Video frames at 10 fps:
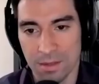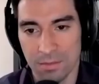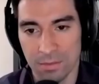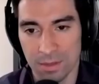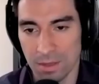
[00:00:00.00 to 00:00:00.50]

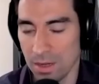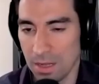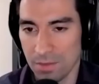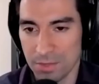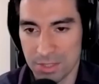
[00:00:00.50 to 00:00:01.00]
definitely and
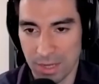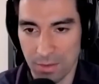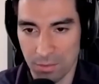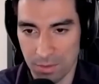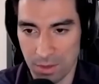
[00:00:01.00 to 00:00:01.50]
i'll even
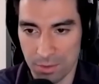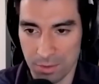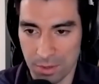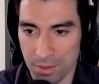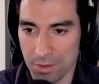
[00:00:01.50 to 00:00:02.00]
say on
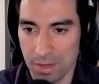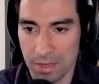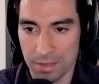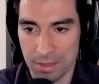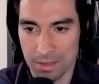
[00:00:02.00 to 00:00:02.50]
your on your
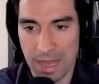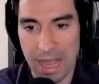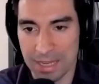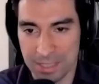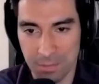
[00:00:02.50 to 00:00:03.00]
end the
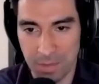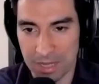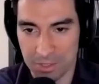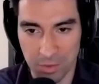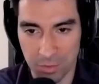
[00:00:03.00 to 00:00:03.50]
highest and
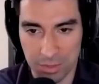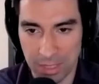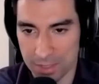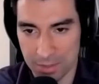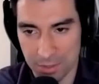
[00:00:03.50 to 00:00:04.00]
best use
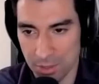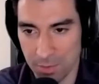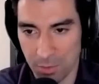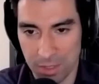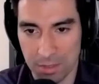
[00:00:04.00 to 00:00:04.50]
that's a
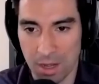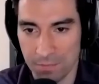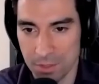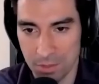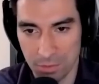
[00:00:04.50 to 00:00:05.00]
term that we
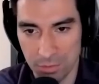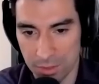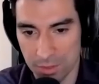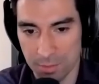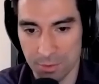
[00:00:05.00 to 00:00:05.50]
often
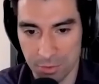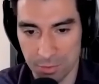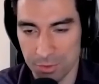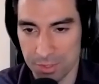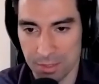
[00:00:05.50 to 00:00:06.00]
use in commercial
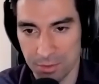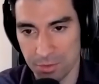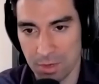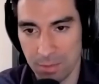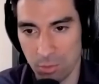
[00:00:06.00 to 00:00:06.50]
real estate to
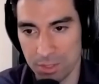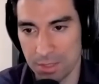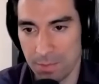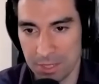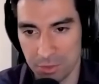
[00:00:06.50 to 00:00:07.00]
describe
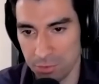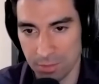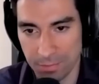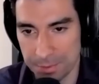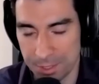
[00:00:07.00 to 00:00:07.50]
what the best
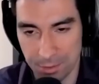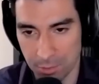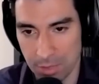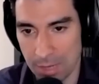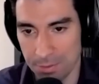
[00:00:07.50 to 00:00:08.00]
use of a
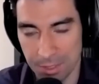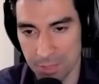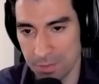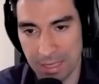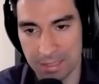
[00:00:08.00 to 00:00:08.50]
particular property
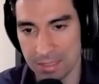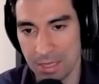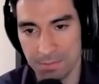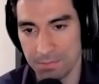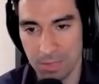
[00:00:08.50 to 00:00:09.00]
is but that
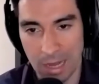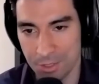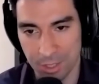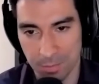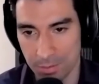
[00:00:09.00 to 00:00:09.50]
same
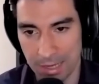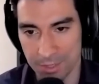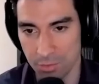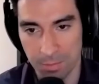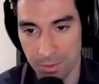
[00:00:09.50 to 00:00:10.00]
logic
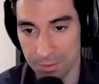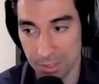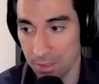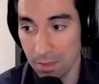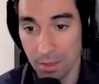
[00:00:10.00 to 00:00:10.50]
applies to a
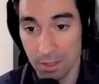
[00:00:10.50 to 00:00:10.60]
person